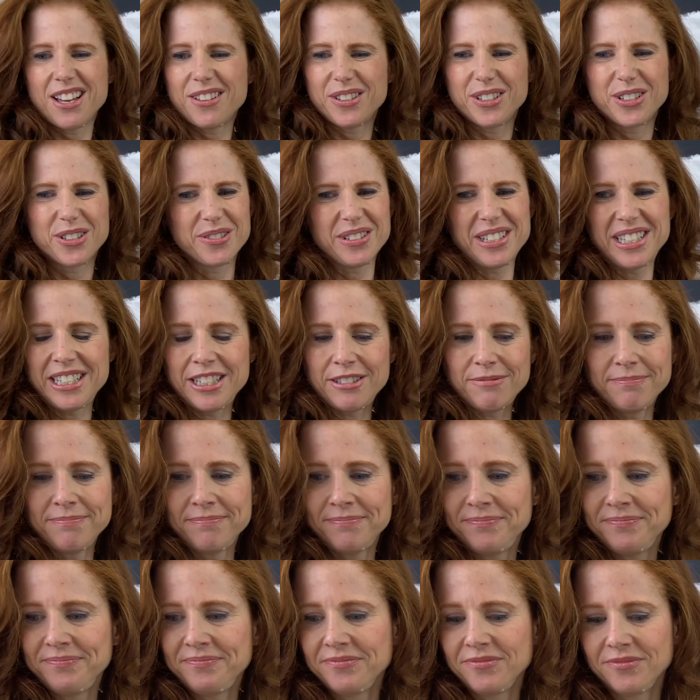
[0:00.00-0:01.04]
the green
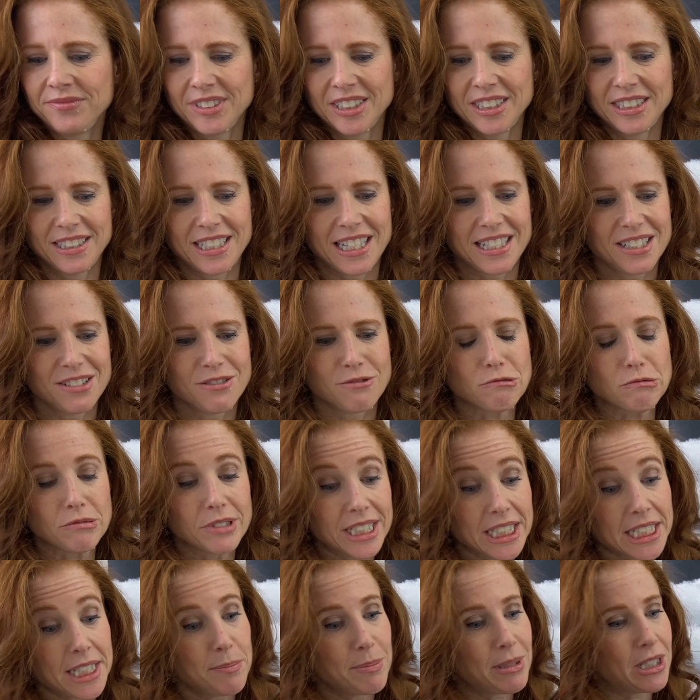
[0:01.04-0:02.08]
doesn't
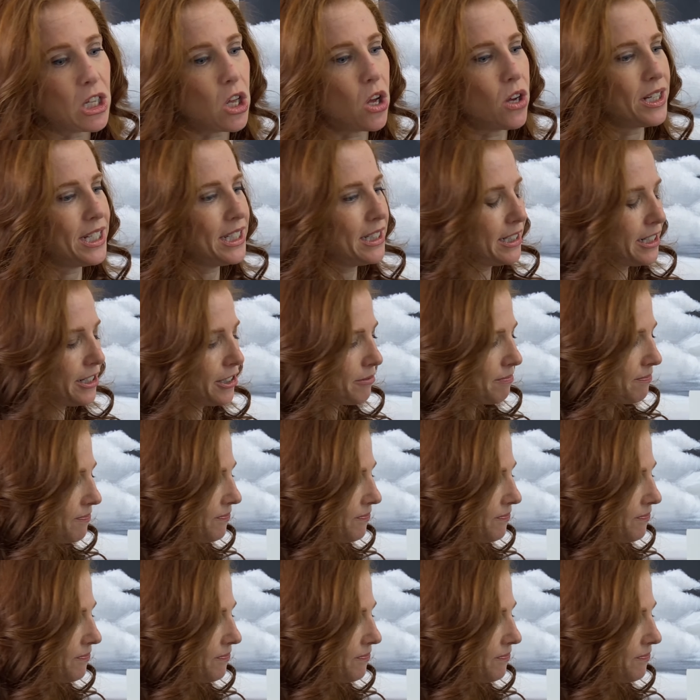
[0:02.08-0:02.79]
really belong in there.